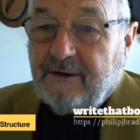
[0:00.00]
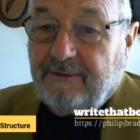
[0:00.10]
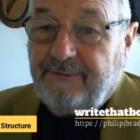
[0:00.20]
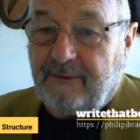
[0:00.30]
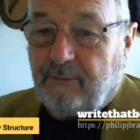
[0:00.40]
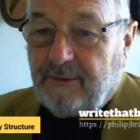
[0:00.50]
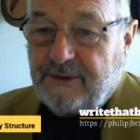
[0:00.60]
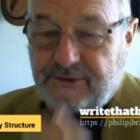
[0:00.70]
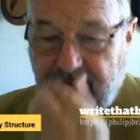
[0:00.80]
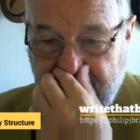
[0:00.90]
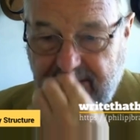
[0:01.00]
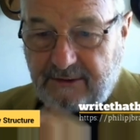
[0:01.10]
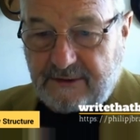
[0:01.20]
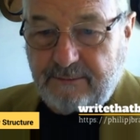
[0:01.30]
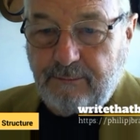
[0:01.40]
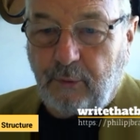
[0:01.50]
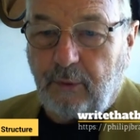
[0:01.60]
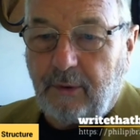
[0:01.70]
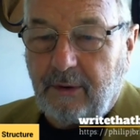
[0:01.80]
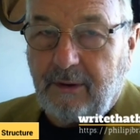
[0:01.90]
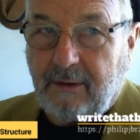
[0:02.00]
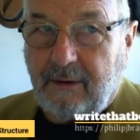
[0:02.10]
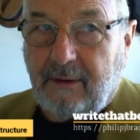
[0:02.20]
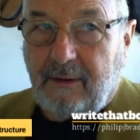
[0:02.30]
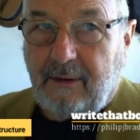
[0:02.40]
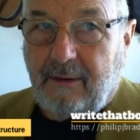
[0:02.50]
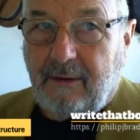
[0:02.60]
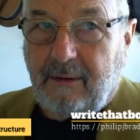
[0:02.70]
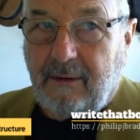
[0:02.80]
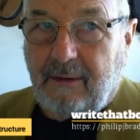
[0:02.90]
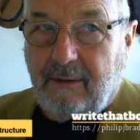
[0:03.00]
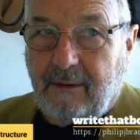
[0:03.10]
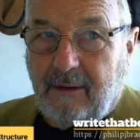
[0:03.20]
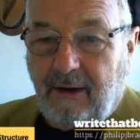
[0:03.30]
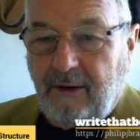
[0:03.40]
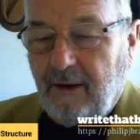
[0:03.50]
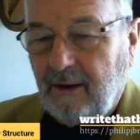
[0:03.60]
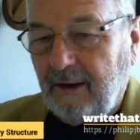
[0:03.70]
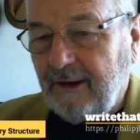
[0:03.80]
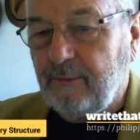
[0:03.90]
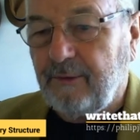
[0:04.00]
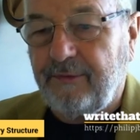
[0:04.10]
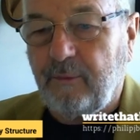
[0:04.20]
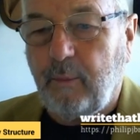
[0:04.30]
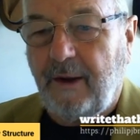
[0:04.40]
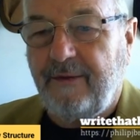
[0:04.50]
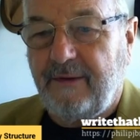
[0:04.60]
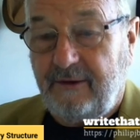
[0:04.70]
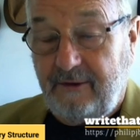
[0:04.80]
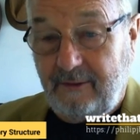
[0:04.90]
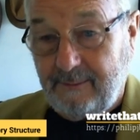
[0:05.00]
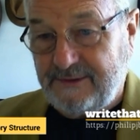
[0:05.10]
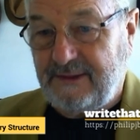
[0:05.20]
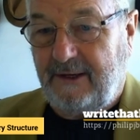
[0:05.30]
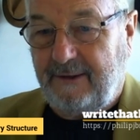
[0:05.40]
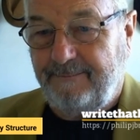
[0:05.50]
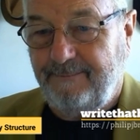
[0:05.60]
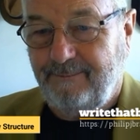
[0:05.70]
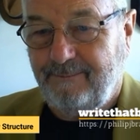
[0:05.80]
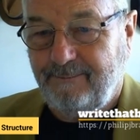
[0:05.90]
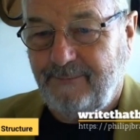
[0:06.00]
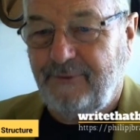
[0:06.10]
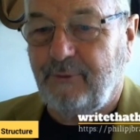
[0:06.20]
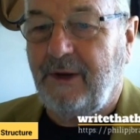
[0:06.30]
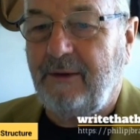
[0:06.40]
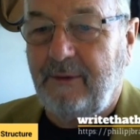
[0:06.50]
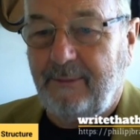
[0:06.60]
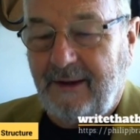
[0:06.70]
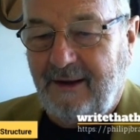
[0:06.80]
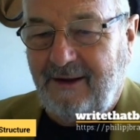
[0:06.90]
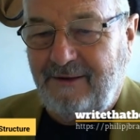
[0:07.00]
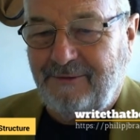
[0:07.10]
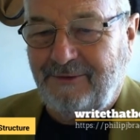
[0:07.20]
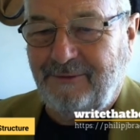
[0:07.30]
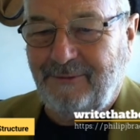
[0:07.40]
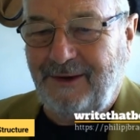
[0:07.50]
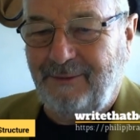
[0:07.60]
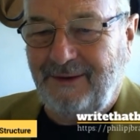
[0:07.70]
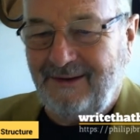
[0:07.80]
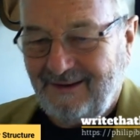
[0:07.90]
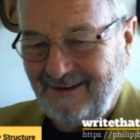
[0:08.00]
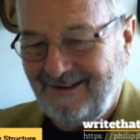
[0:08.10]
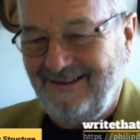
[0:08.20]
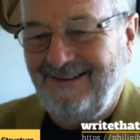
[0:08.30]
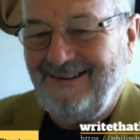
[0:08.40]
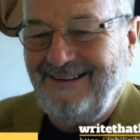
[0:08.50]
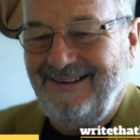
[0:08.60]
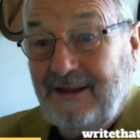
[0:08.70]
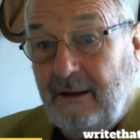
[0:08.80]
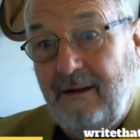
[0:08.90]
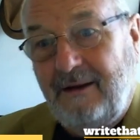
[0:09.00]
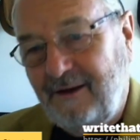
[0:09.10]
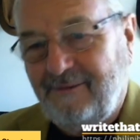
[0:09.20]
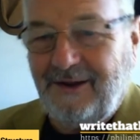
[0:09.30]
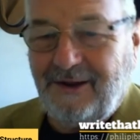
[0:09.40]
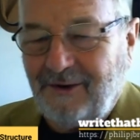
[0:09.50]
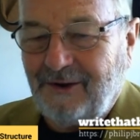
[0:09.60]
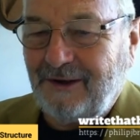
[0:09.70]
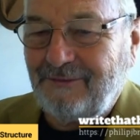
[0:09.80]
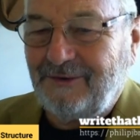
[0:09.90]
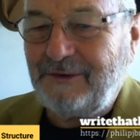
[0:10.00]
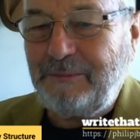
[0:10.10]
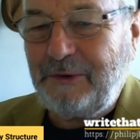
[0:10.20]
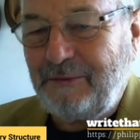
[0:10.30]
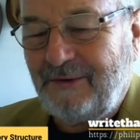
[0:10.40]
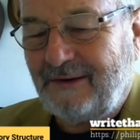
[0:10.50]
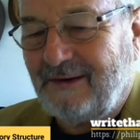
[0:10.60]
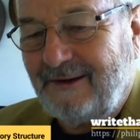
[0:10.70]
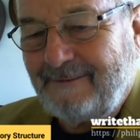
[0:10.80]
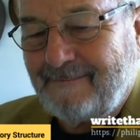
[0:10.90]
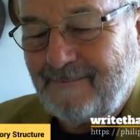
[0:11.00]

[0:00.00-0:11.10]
to fit with a structure that's more aligned with the way that humans are, with the way we behave, with the way we live our lives imperfectly.